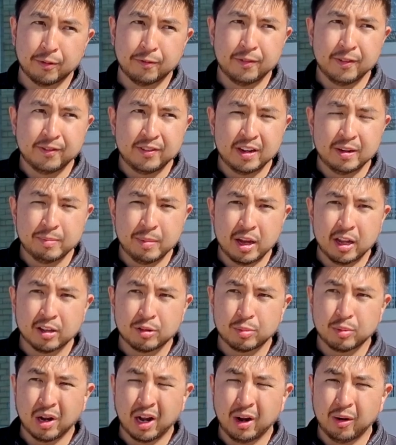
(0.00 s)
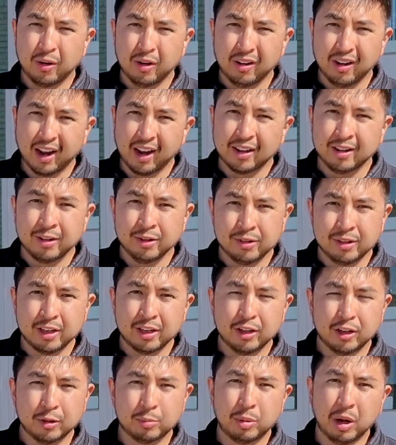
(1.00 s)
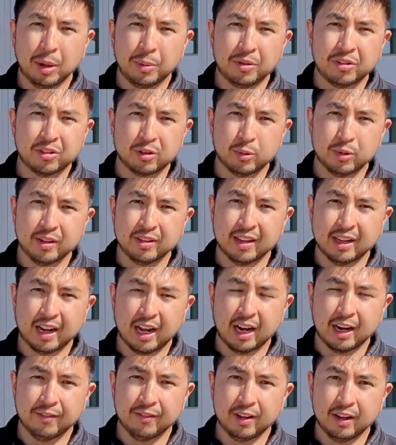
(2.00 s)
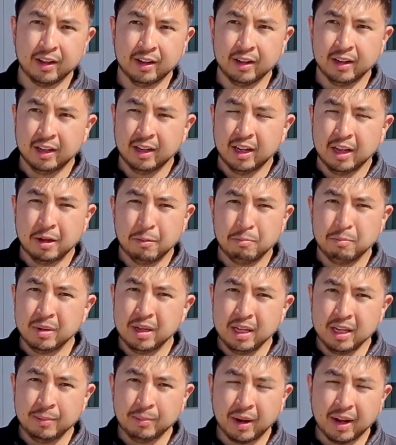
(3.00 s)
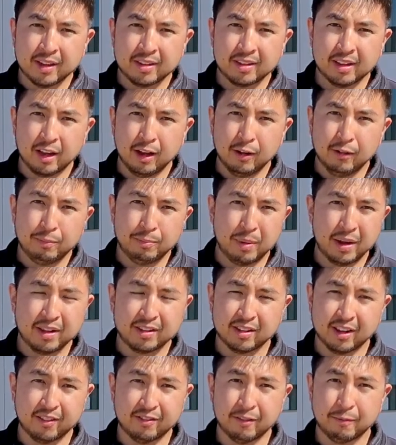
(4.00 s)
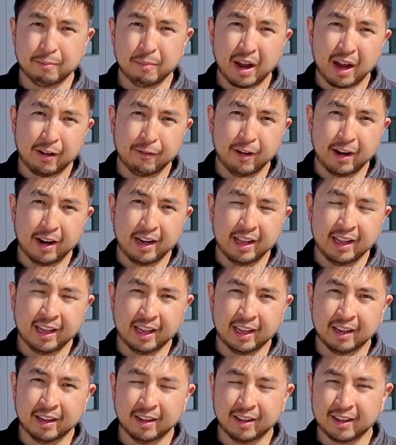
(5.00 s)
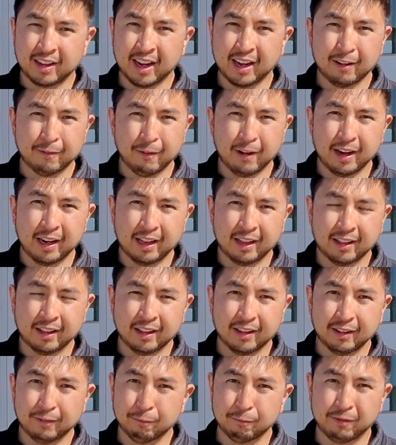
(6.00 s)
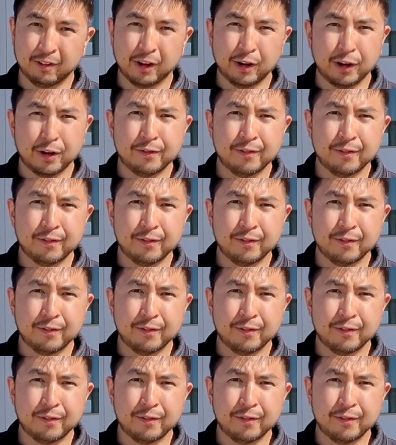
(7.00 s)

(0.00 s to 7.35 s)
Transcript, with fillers: at 15 miles per hour, I do think you could probably squeeze that out of it. Me, myself, based off of my writing and kind of writing very